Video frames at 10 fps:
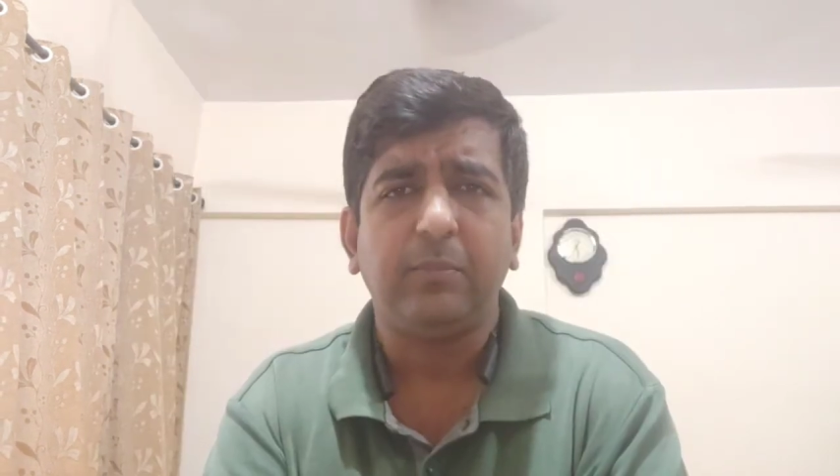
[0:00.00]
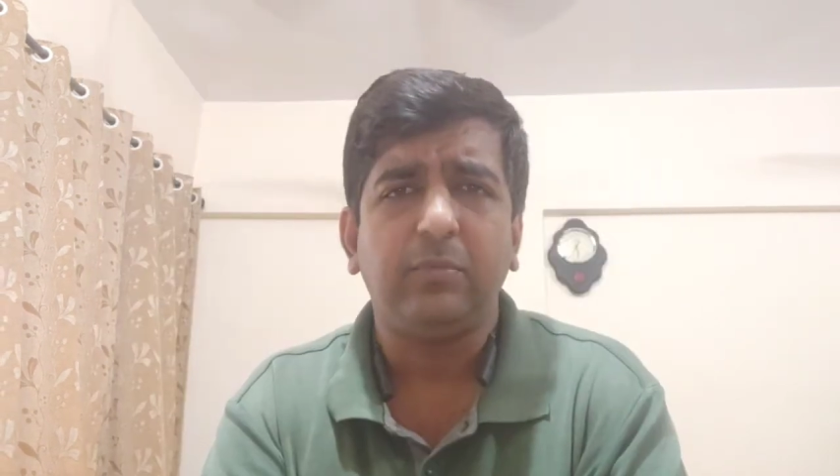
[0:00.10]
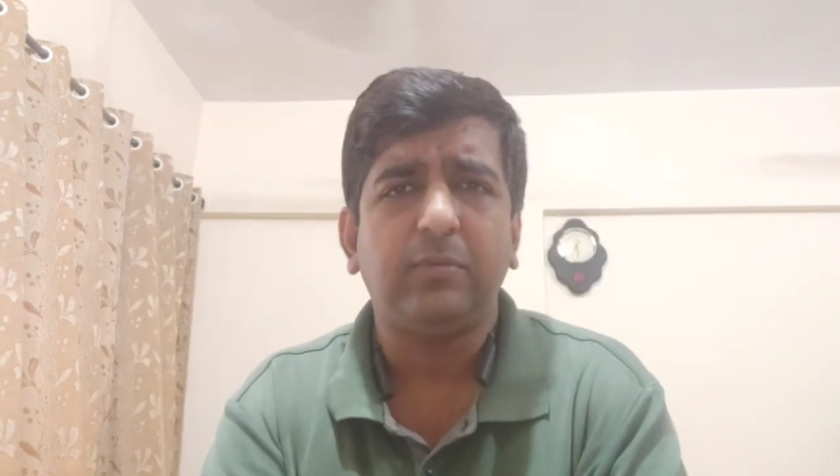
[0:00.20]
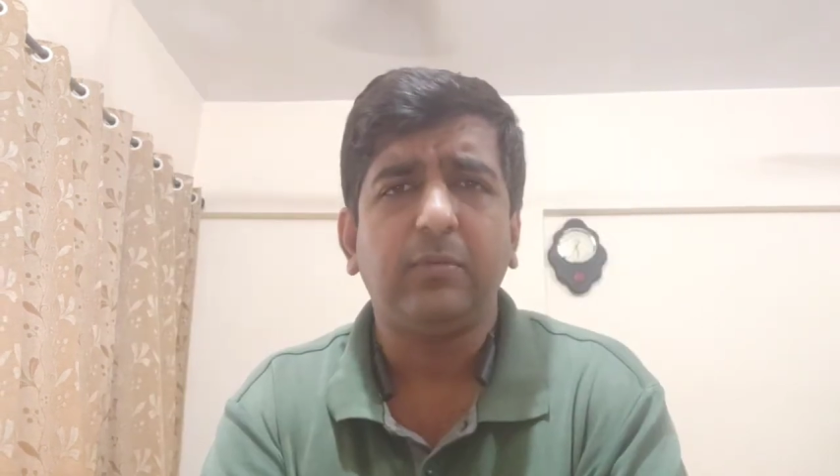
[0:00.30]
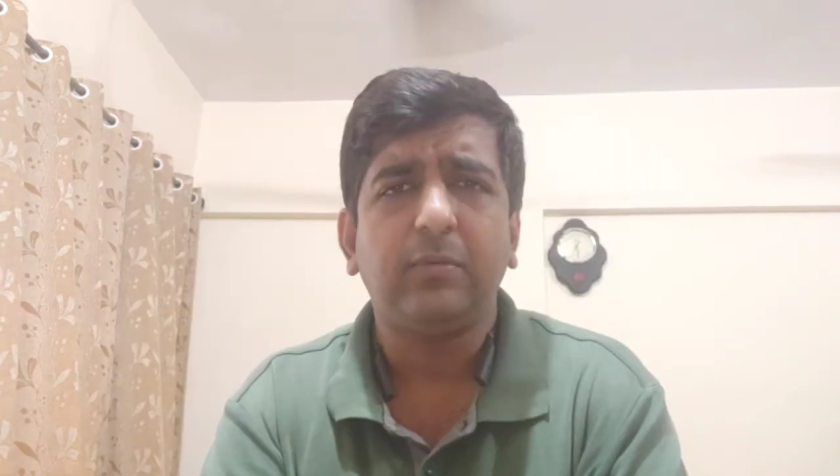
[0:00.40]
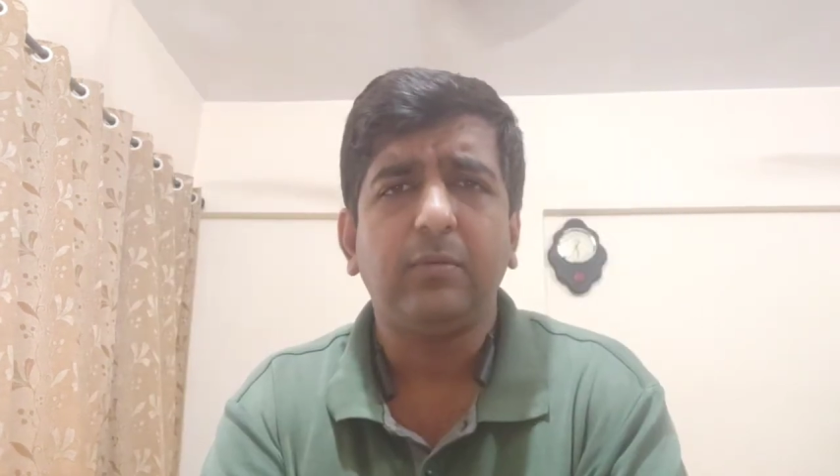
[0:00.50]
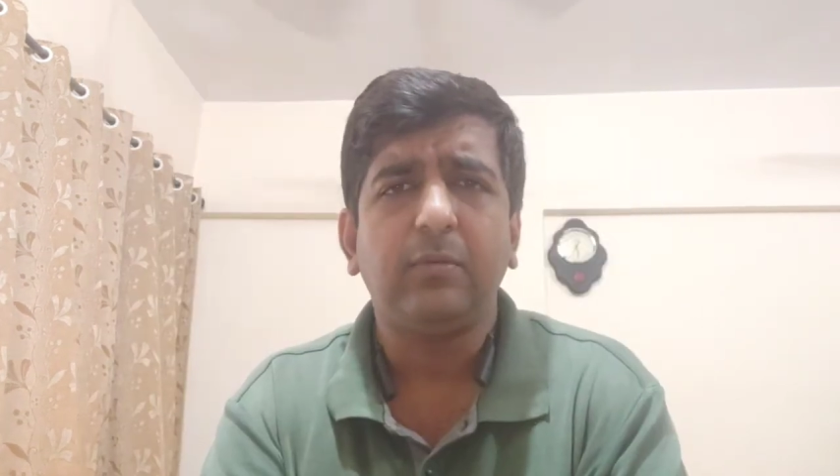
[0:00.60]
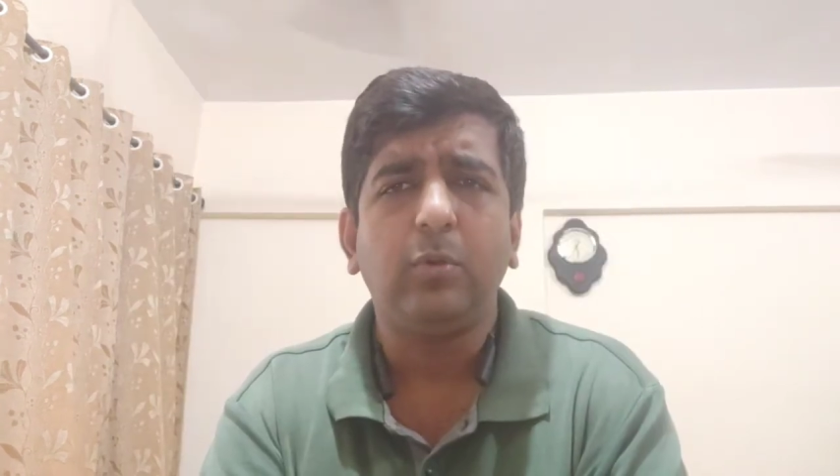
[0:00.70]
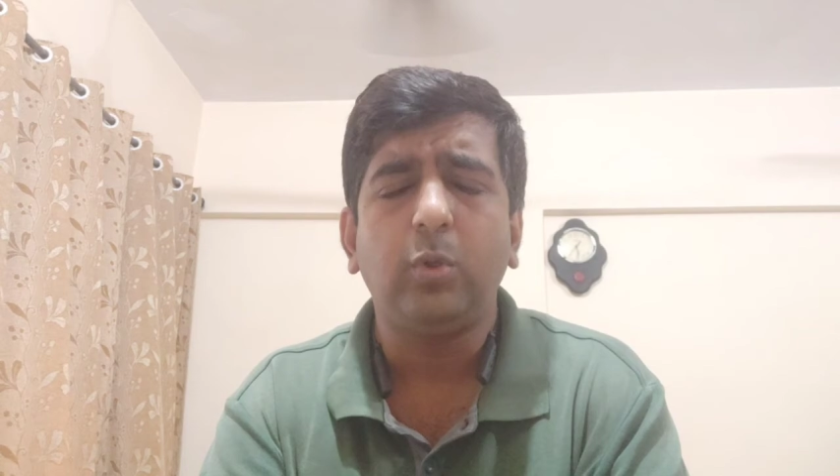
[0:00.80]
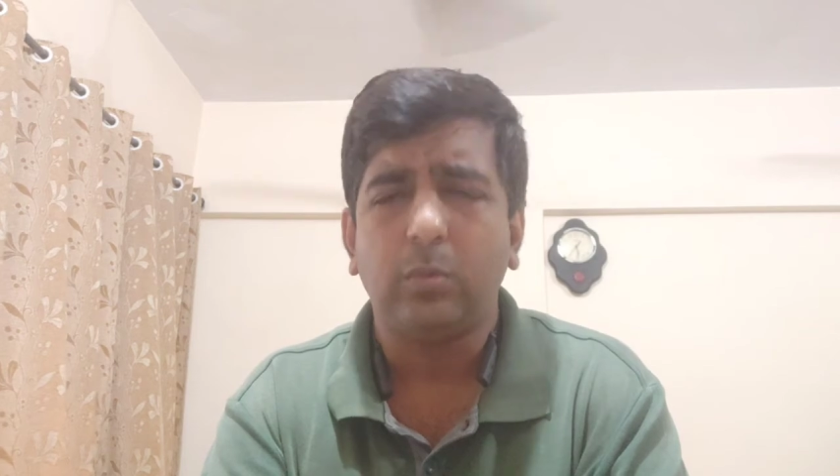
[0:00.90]
times
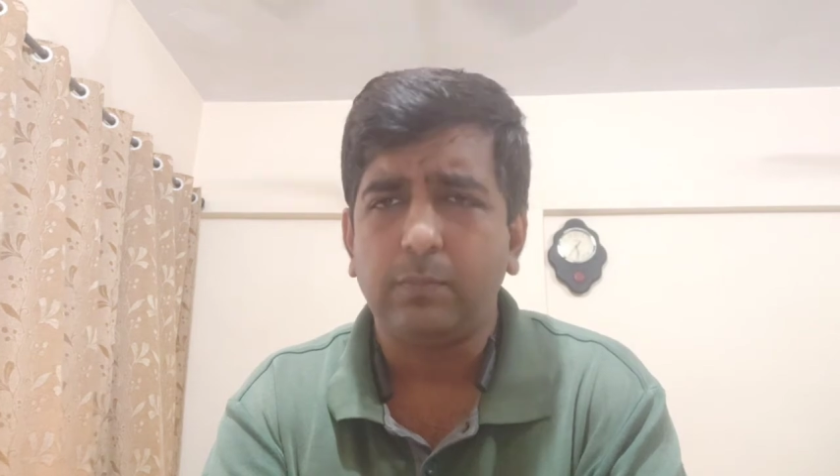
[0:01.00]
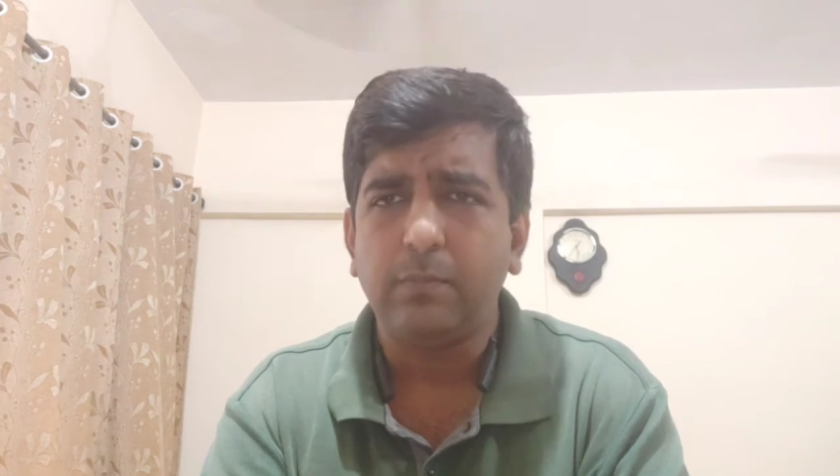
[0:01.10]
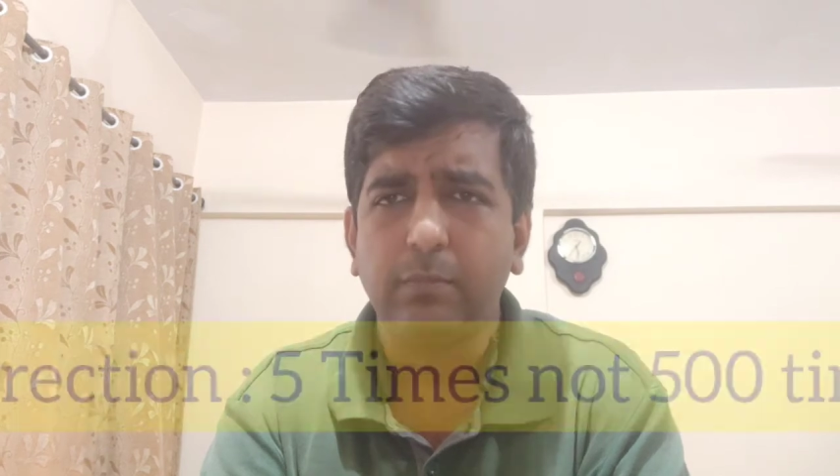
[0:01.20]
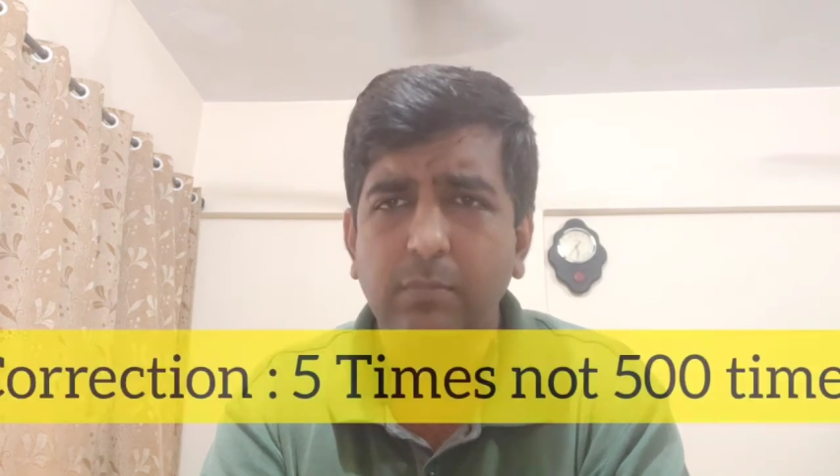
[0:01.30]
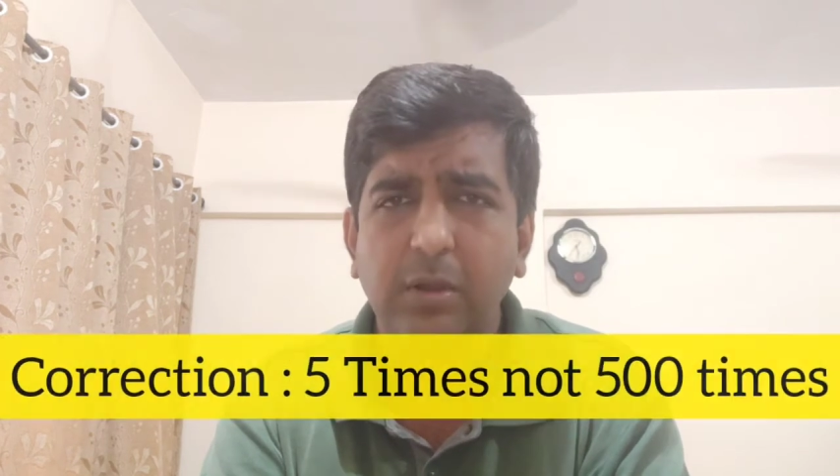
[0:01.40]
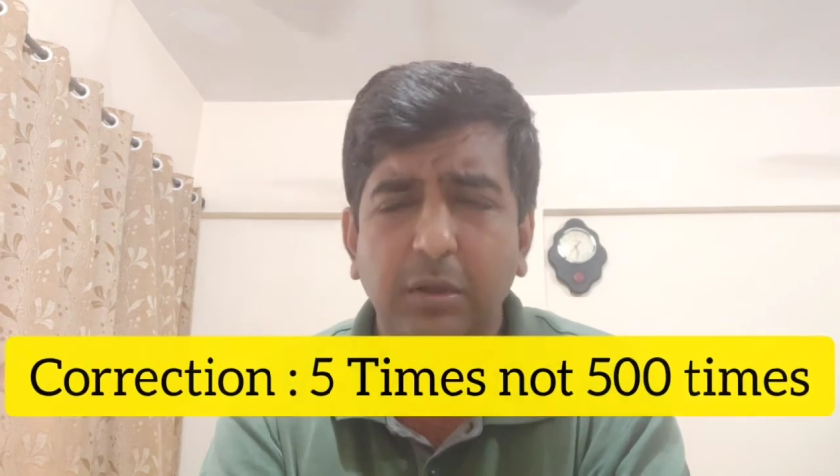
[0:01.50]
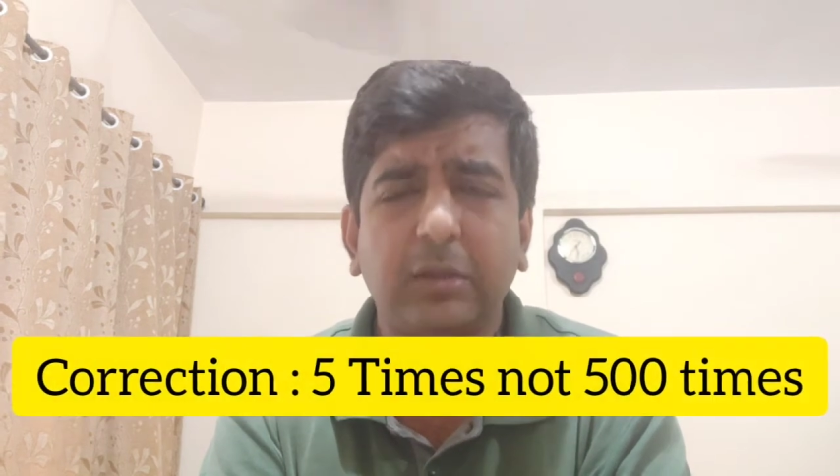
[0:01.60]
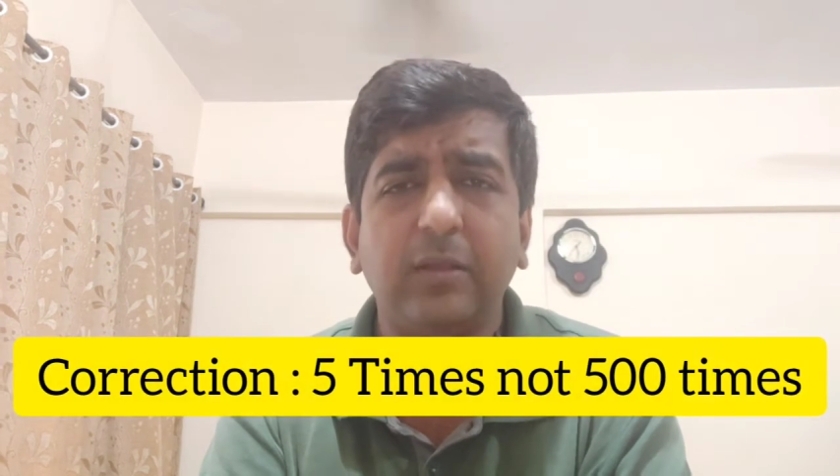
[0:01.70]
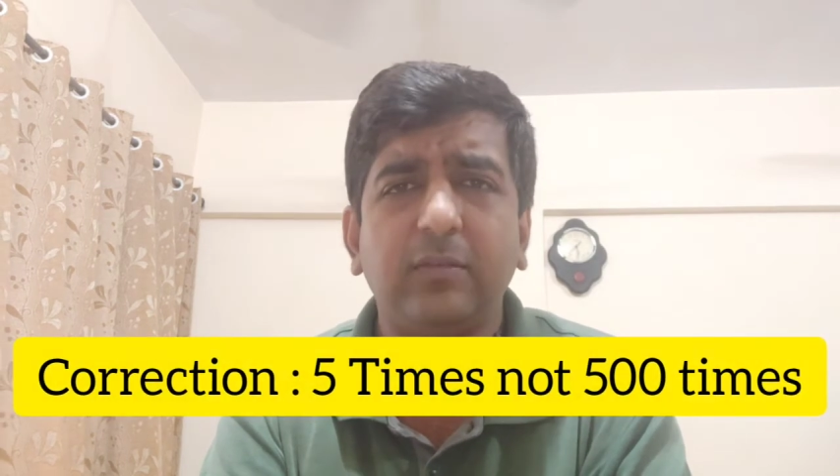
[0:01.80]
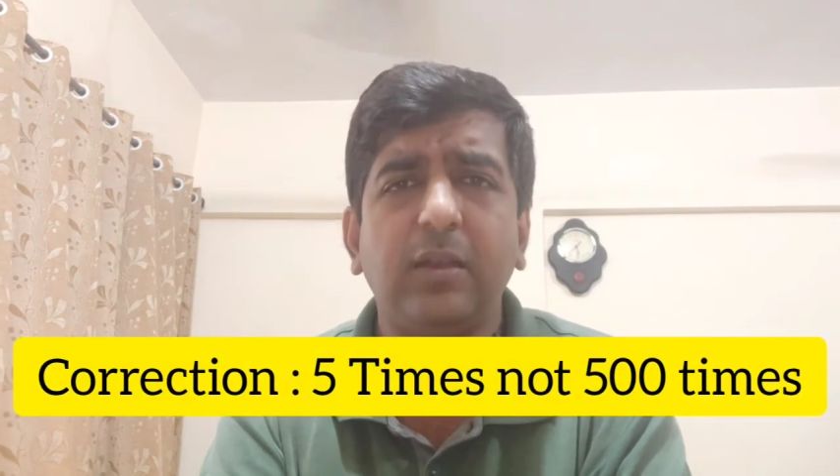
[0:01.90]
returns